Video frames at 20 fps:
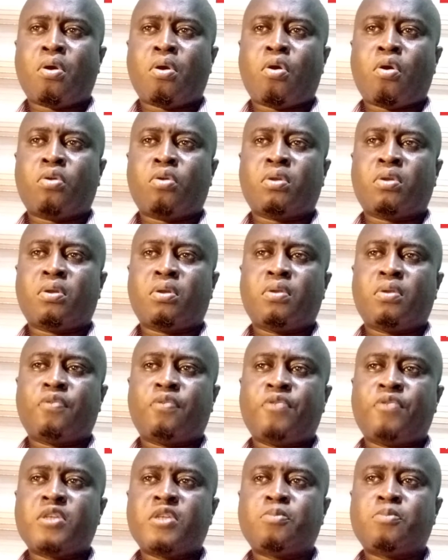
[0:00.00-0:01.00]
on
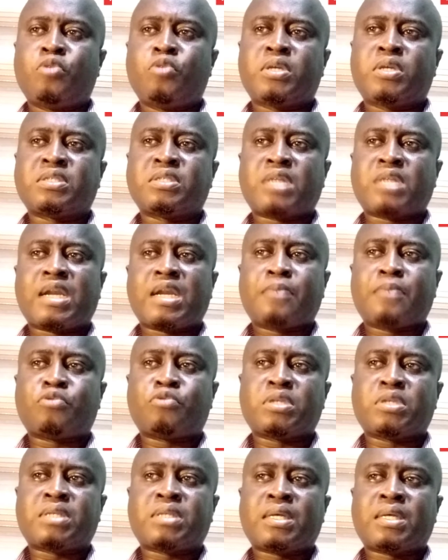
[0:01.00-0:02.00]
Facebook, Instagram,
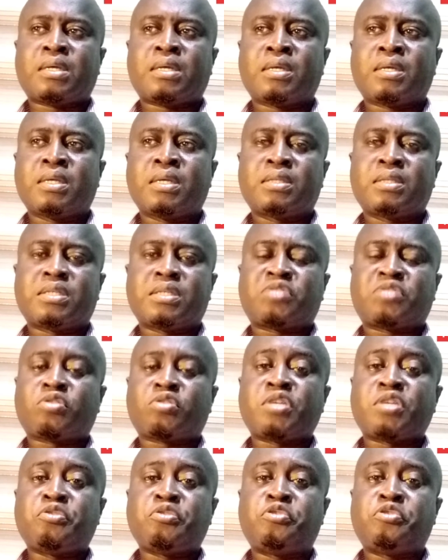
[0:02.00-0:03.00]
Twitter, TikTok,
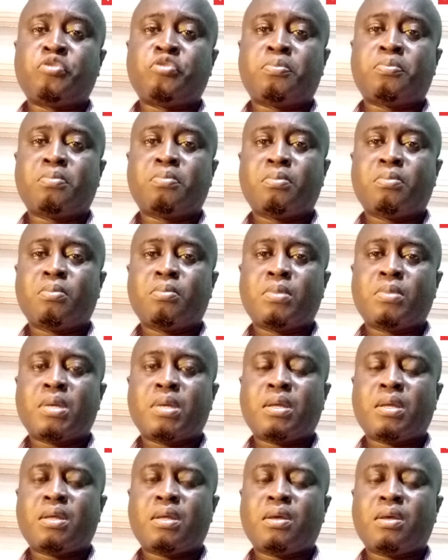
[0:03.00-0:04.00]
and YouTube
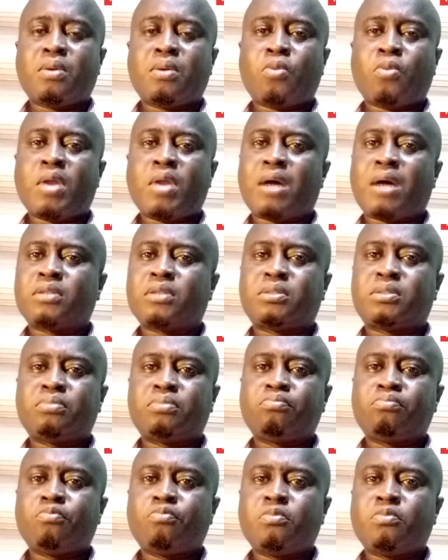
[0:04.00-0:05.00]
without
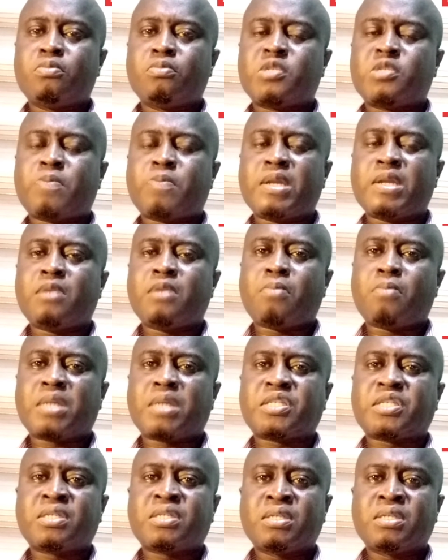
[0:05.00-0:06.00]
spending
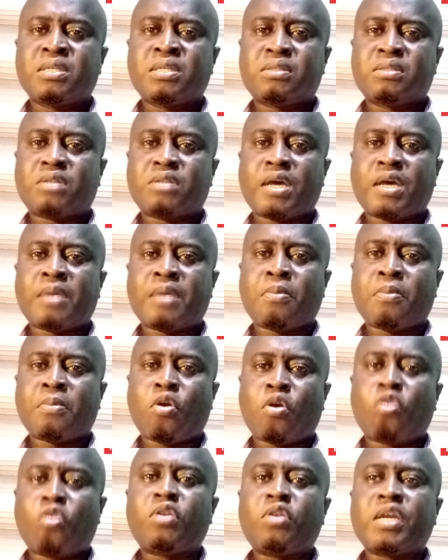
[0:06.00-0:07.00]
much time
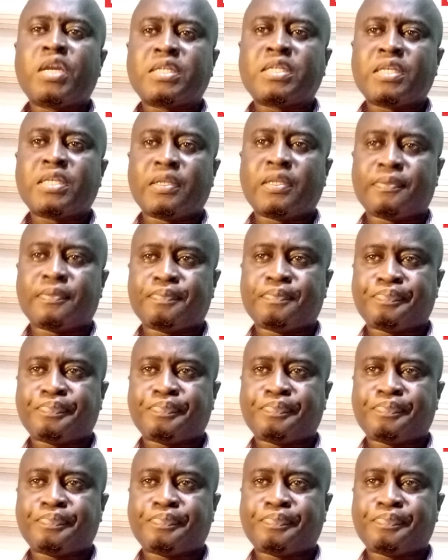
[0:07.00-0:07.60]
on LinkedIn.